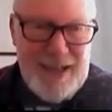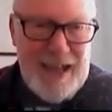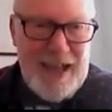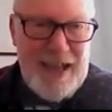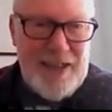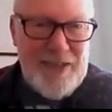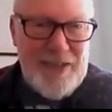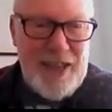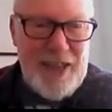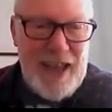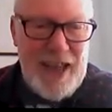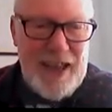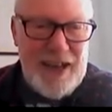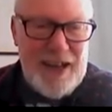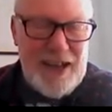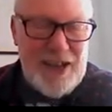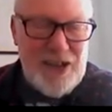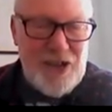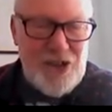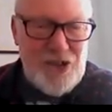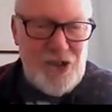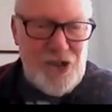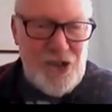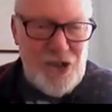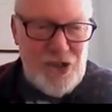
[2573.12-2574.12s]
And
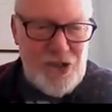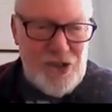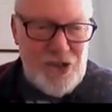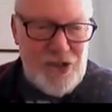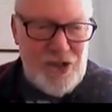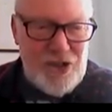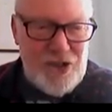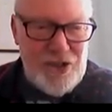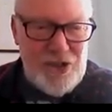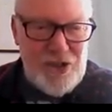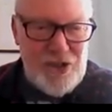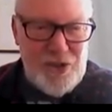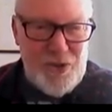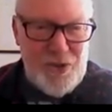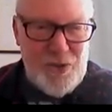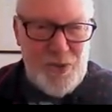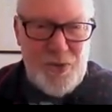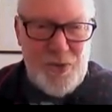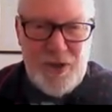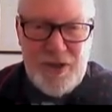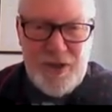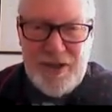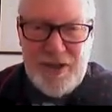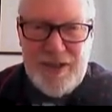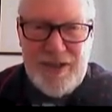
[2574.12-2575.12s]
then just
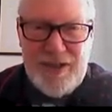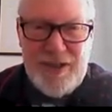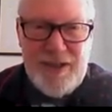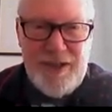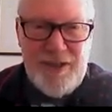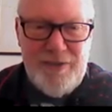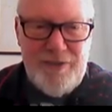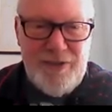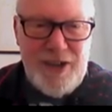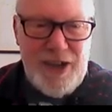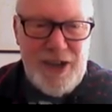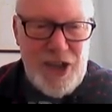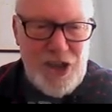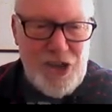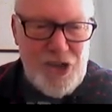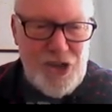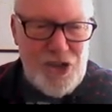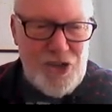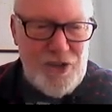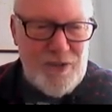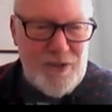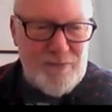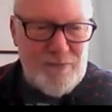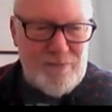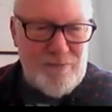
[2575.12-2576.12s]
to
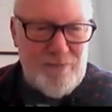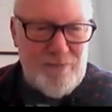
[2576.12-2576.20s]
finish,